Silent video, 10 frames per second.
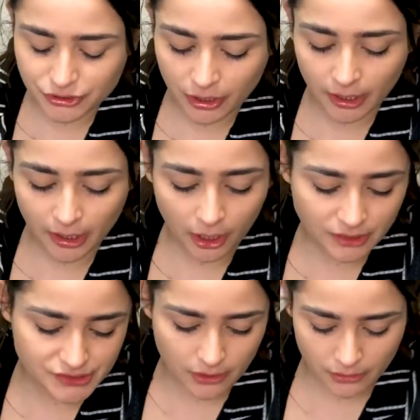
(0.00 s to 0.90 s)
could uh,
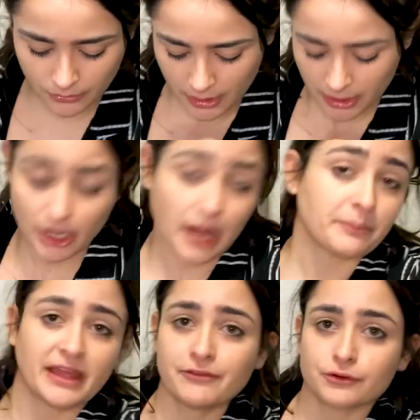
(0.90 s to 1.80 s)
also
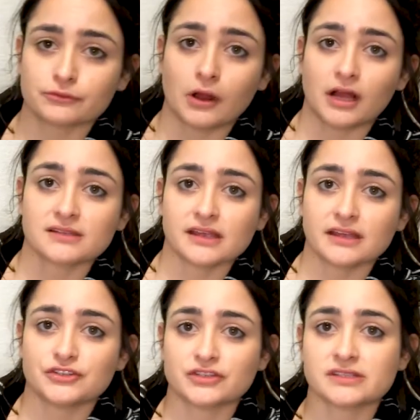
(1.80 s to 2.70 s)
not pay for rocks
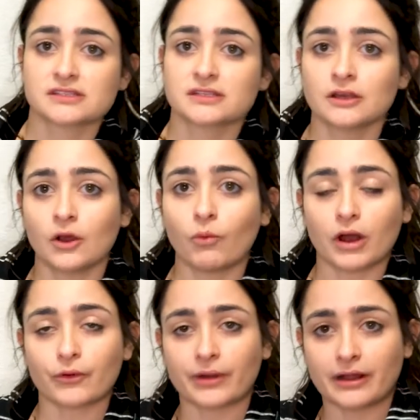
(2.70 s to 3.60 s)
and just
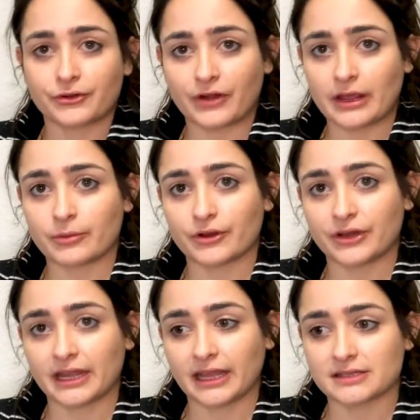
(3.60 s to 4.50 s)
walk around your
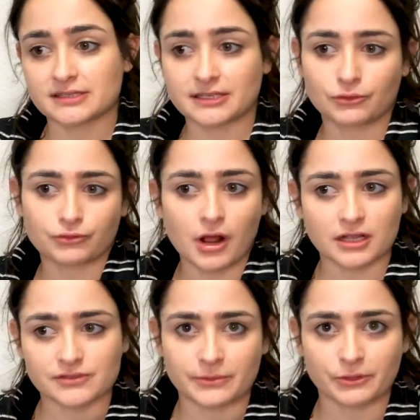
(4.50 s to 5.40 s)
neighborhood and steal
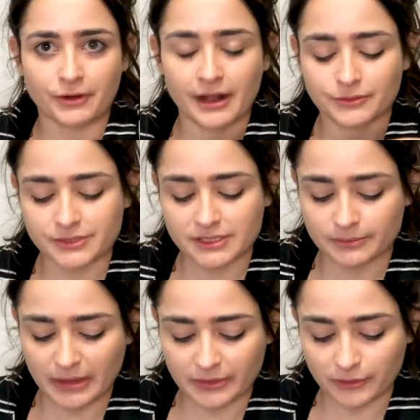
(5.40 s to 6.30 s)
rocks from the
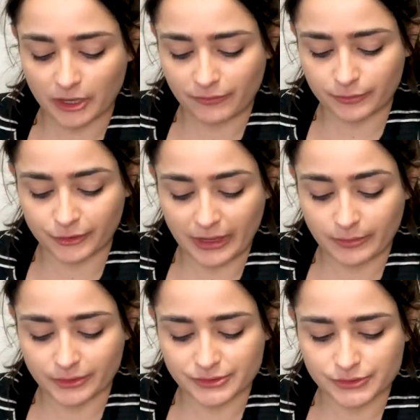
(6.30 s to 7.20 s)
ground. Maybe not from your
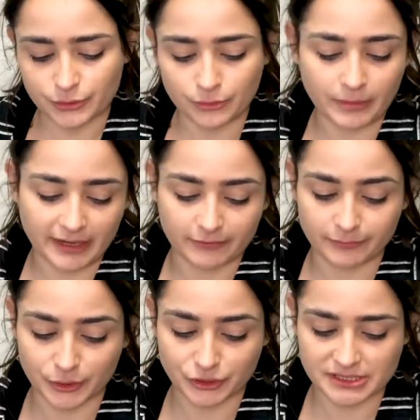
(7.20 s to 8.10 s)
neighbors who might
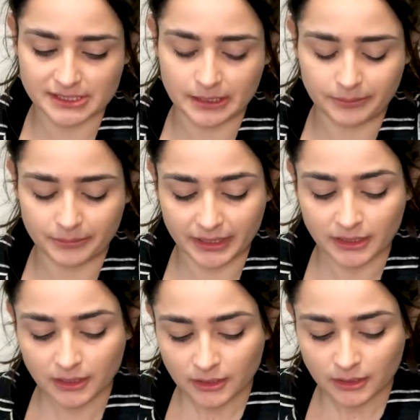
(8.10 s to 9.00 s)
have purchased them,
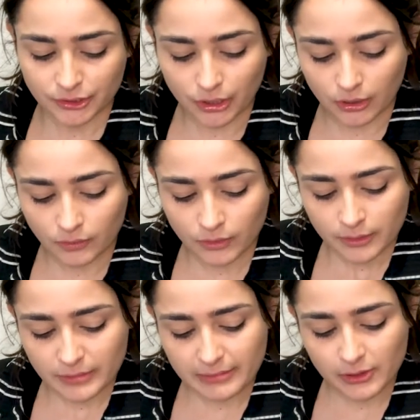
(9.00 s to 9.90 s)
but you know,
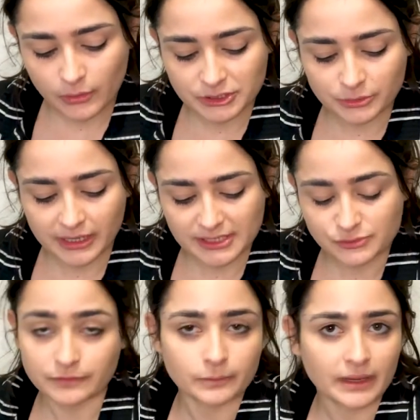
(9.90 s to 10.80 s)
maybe going to a
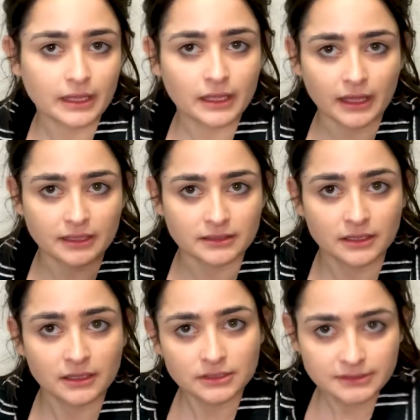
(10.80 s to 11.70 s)
nice riverbank
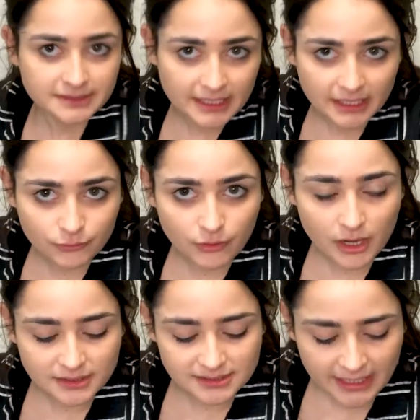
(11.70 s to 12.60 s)
and taking
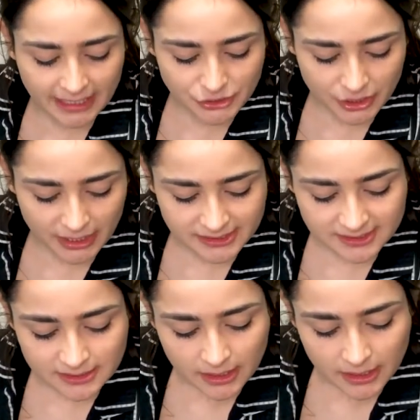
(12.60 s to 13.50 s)
rocks that nature
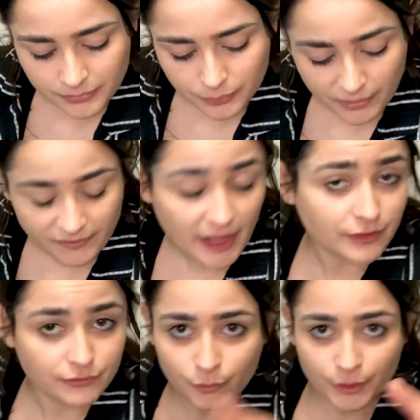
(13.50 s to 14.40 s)
has
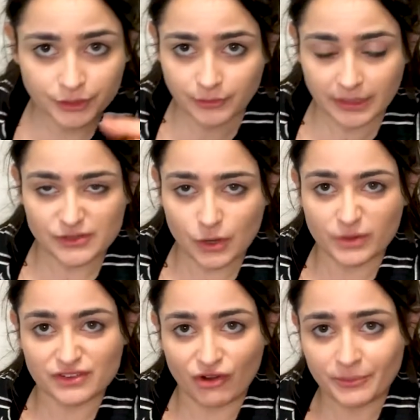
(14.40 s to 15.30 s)
provided for you. It's
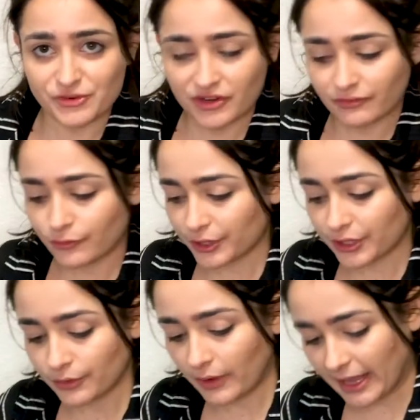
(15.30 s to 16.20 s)
always an option for
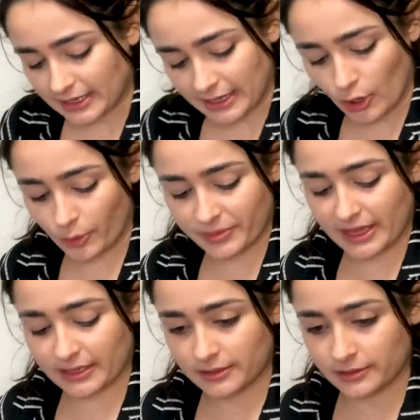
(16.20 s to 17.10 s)
you, and I hope
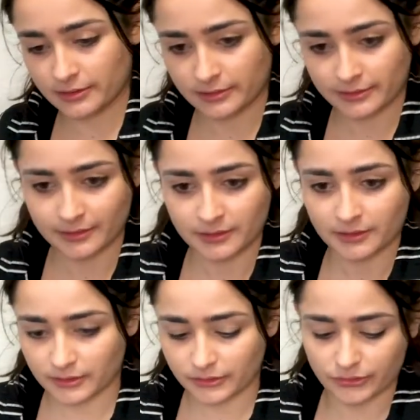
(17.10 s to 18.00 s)
that
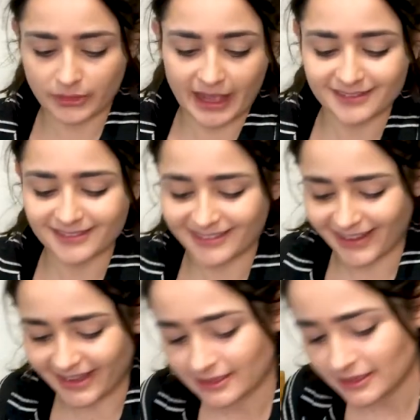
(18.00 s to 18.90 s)
you do that.
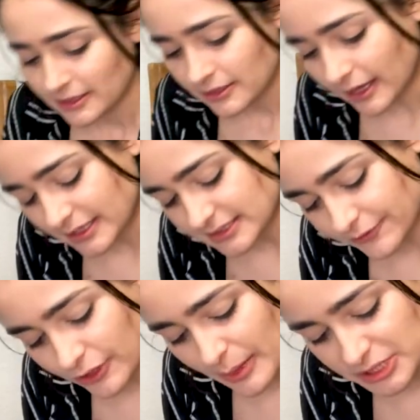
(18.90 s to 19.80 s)
Okay, uh,
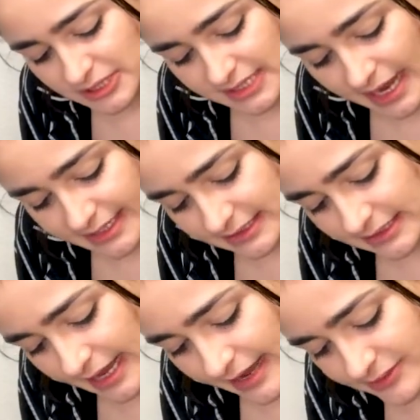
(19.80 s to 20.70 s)
different options. I
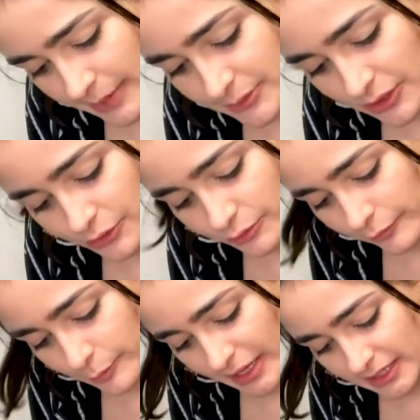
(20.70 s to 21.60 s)
didn't have time to go to the
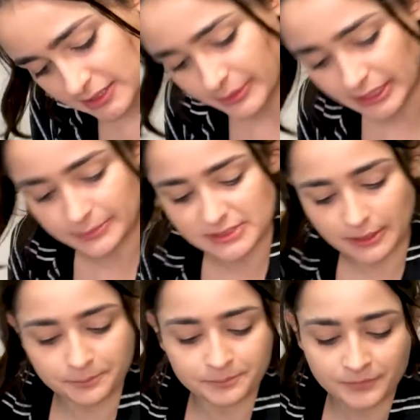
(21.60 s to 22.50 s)
riverbank to pick up
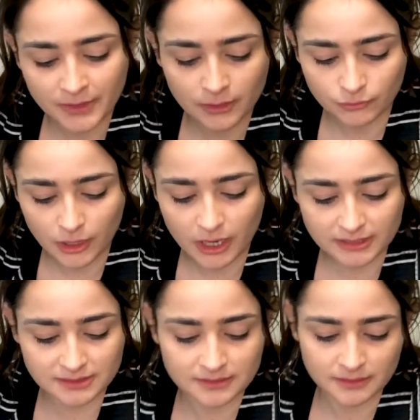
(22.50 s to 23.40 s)
some
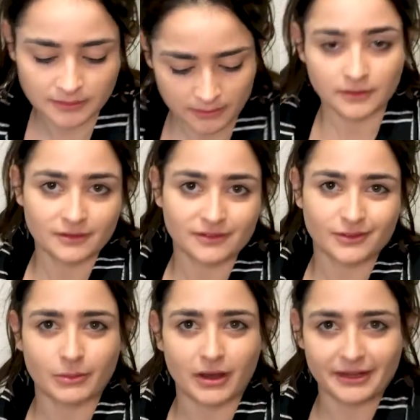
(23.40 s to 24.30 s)
rocks, so I